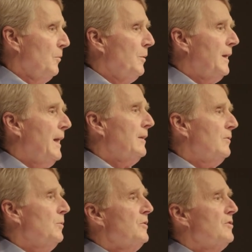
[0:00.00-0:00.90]
We
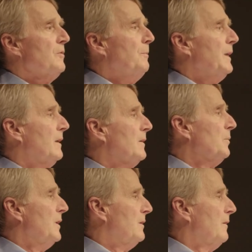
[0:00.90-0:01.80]
can't do it just
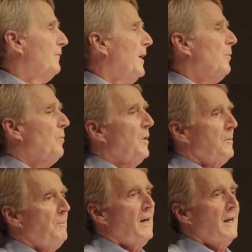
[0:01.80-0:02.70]
because we identify with
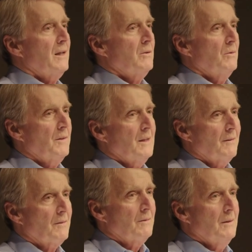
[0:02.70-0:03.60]
one party or the
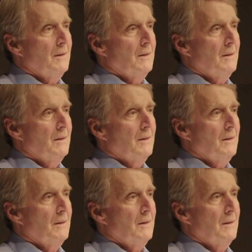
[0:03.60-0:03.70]
other.